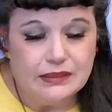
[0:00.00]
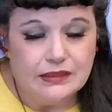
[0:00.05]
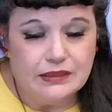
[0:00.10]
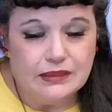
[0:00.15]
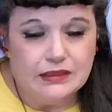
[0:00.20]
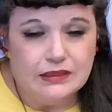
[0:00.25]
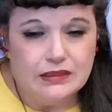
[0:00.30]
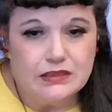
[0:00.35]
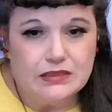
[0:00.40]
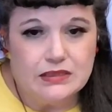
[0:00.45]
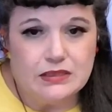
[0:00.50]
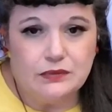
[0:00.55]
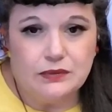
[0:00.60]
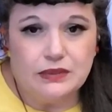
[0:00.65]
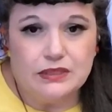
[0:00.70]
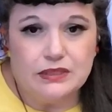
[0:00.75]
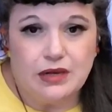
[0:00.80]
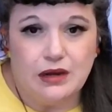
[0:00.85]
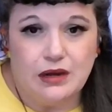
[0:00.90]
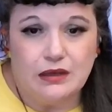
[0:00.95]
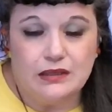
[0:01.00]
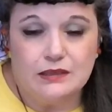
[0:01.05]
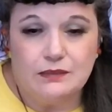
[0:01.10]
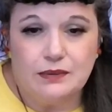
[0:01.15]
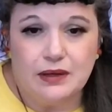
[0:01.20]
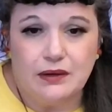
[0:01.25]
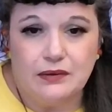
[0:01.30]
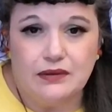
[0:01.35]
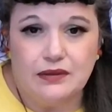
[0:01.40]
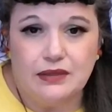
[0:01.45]
So we talked about
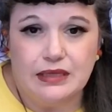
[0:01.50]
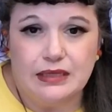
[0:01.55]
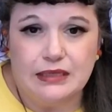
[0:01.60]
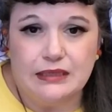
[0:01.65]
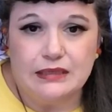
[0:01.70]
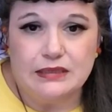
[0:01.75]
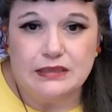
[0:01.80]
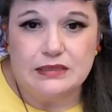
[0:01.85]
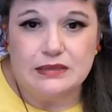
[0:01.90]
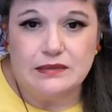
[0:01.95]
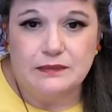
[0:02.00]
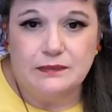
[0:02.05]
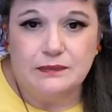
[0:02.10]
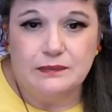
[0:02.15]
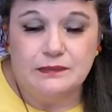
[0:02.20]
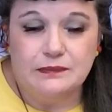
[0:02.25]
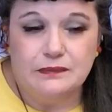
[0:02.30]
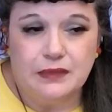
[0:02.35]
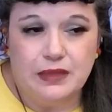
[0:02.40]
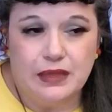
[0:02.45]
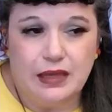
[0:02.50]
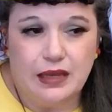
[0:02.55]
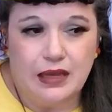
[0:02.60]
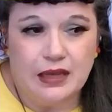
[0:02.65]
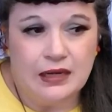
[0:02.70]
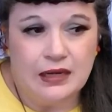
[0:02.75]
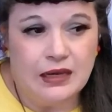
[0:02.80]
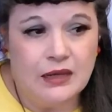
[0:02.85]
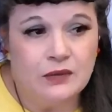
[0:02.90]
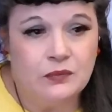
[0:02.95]
things. And
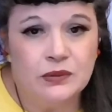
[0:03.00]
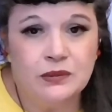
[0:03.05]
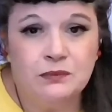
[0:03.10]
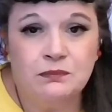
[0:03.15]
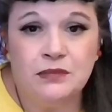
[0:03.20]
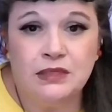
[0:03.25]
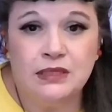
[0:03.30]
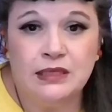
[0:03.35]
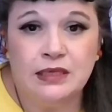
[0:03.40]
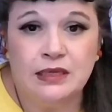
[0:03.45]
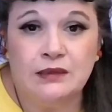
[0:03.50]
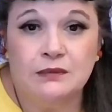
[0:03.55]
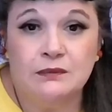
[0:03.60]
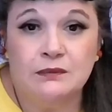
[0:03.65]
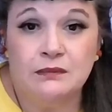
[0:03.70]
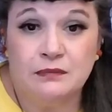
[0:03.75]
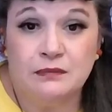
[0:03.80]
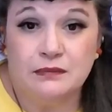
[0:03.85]
I would meet him